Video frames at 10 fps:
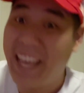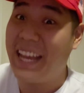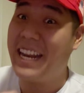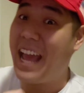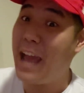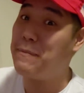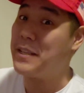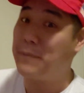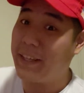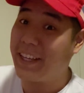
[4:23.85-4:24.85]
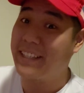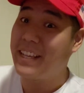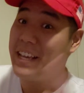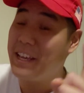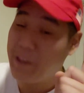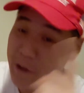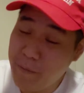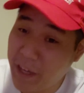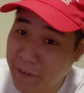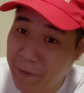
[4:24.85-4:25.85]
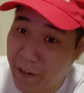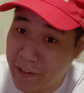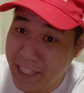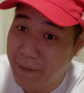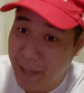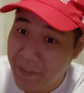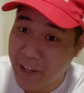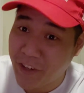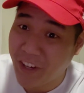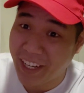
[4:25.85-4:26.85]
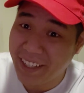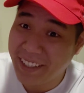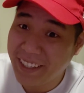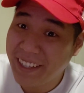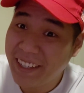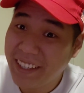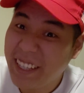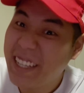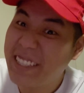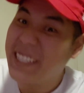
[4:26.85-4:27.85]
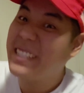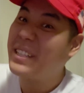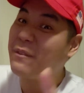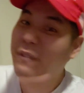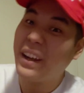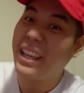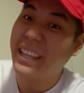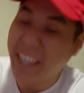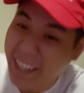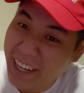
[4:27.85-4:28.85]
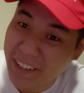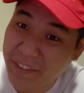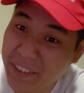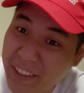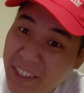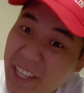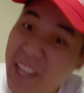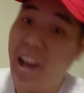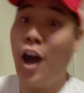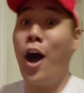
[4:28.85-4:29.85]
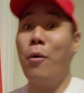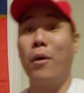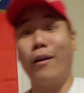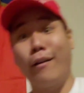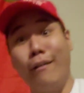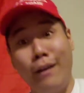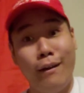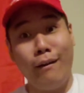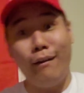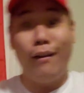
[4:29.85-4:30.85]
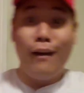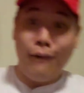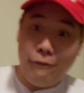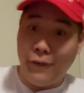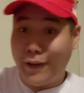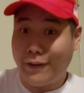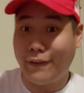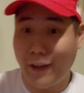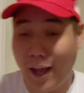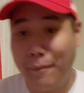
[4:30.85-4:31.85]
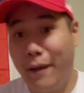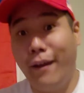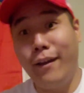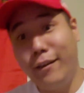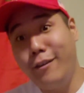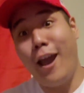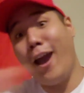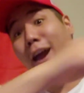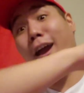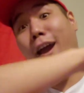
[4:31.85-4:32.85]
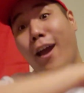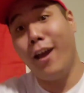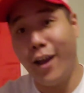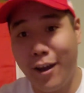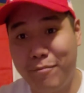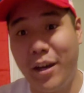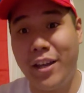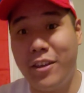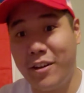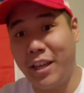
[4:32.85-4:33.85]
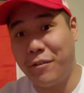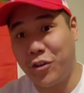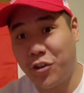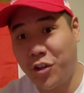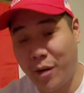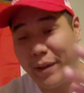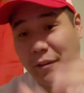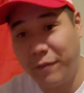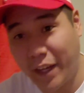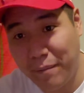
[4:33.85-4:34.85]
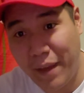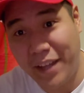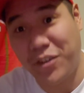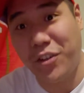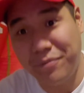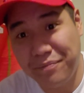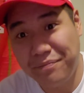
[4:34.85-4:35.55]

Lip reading: And it happens because you motherfuckers stopped giving a shit since the fucking kickoff. Oh, we're gonna kneel, fists up, yeah! But you didn't give a shit about the fucking match.